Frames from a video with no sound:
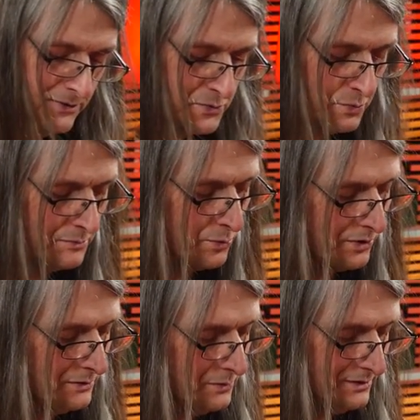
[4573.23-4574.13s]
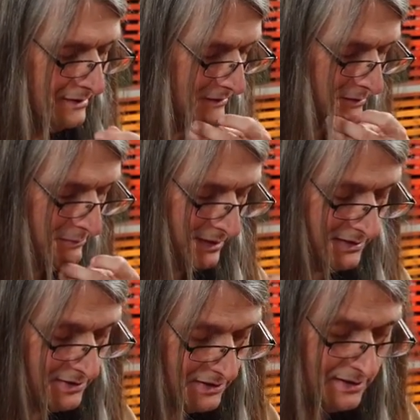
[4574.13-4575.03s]
There's one more good one down there, but
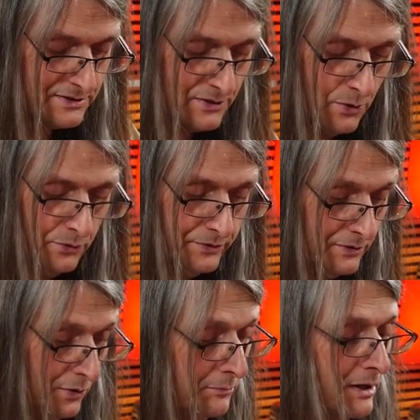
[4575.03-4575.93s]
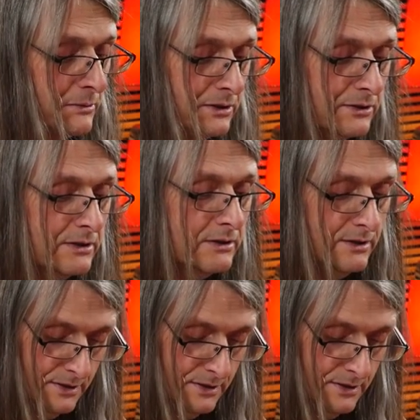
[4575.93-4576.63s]
it's a it's a gold. Gold might be good.